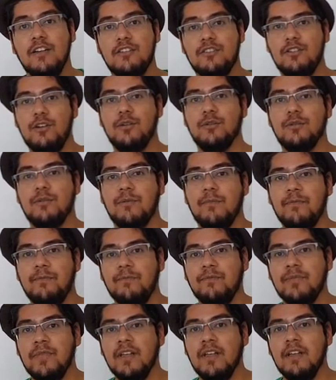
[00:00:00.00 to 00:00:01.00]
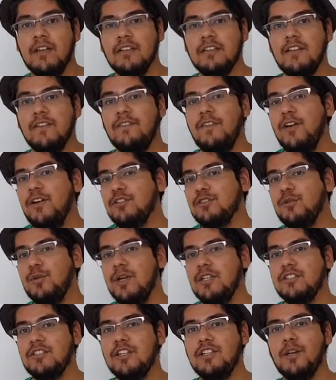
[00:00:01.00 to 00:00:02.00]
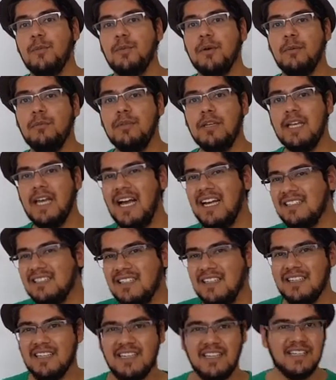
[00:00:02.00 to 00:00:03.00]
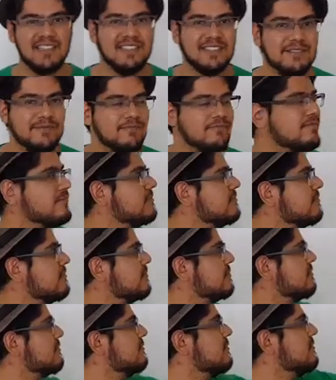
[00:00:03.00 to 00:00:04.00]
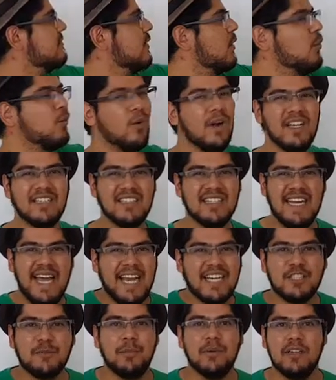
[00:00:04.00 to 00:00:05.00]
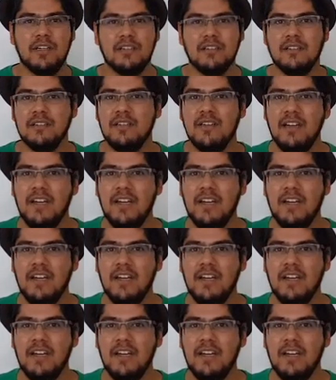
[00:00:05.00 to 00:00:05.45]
So the first question you're probably asking is, what is an exponent?